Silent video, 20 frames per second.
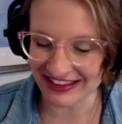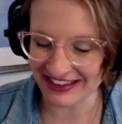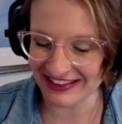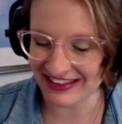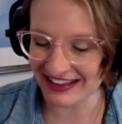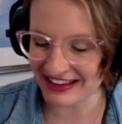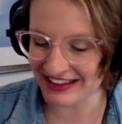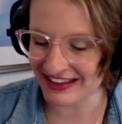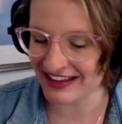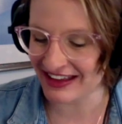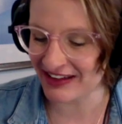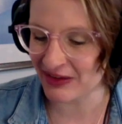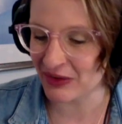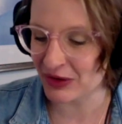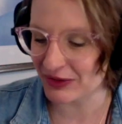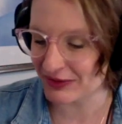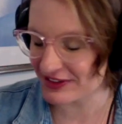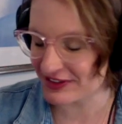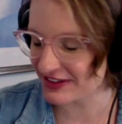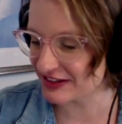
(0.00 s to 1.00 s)
then all
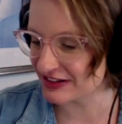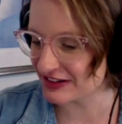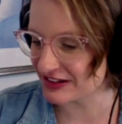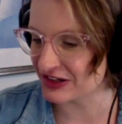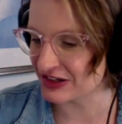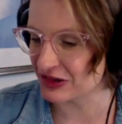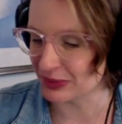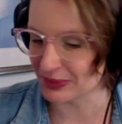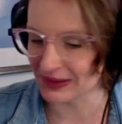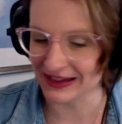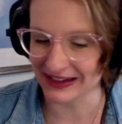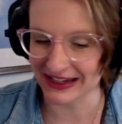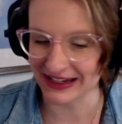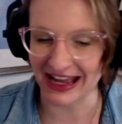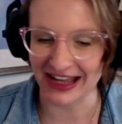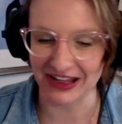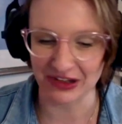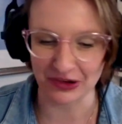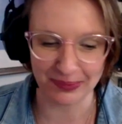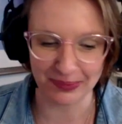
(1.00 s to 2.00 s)
of a sudden you'll
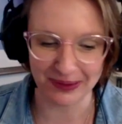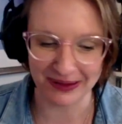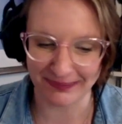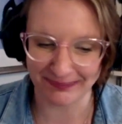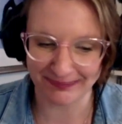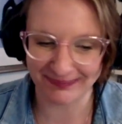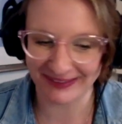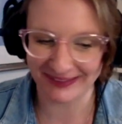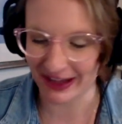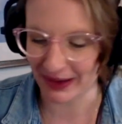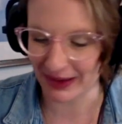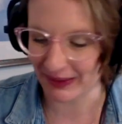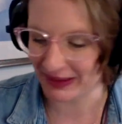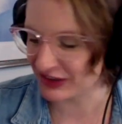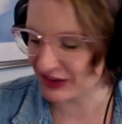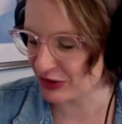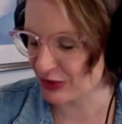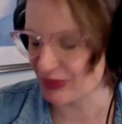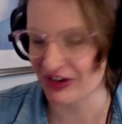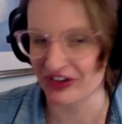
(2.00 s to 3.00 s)
be going
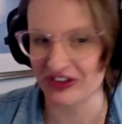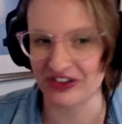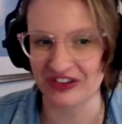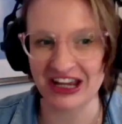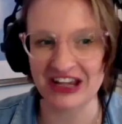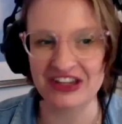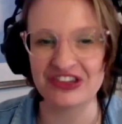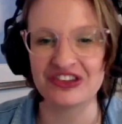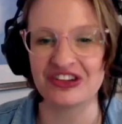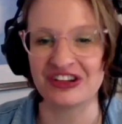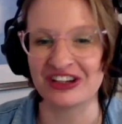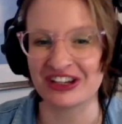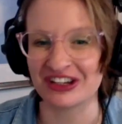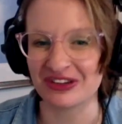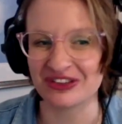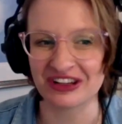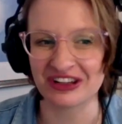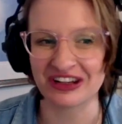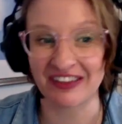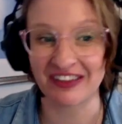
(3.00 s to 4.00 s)
into a presentation, and you
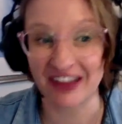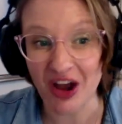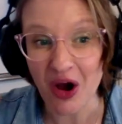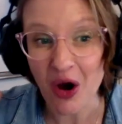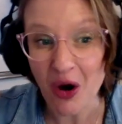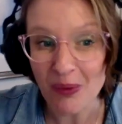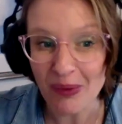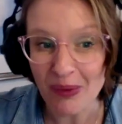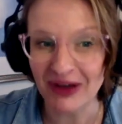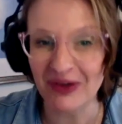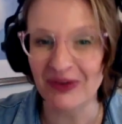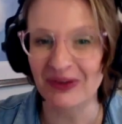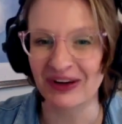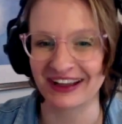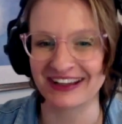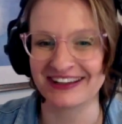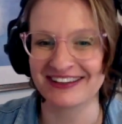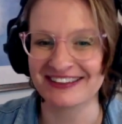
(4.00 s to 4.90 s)
suddenly think, oh my God, I can